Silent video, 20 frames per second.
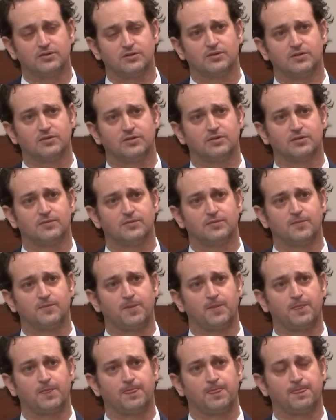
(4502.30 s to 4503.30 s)
You didn't
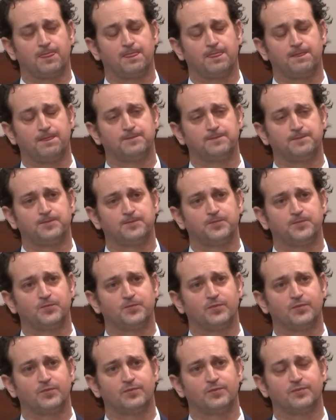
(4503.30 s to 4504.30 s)
say...
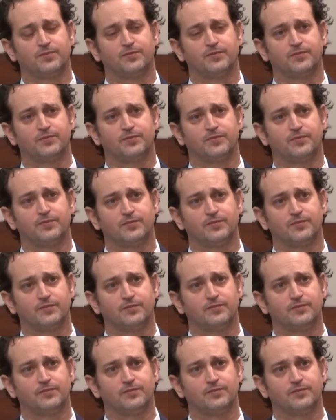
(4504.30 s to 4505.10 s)
You were